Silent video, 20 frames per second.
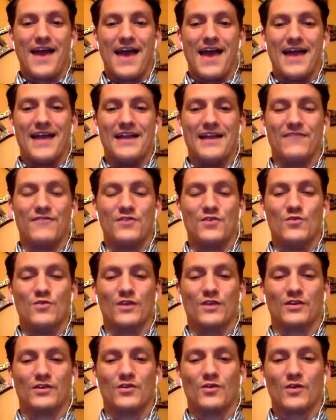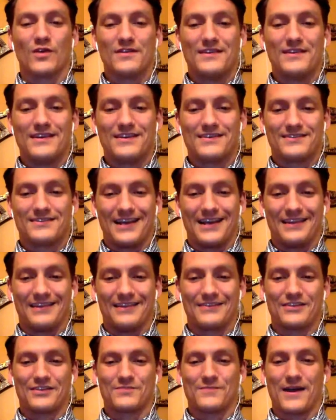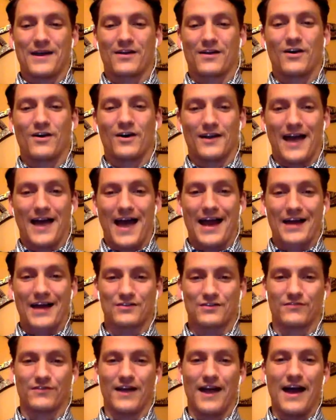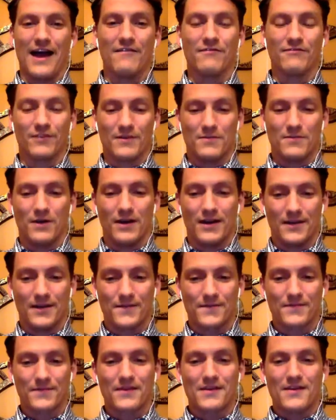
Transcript: And if you ignore these things, this is my call to action for everybody.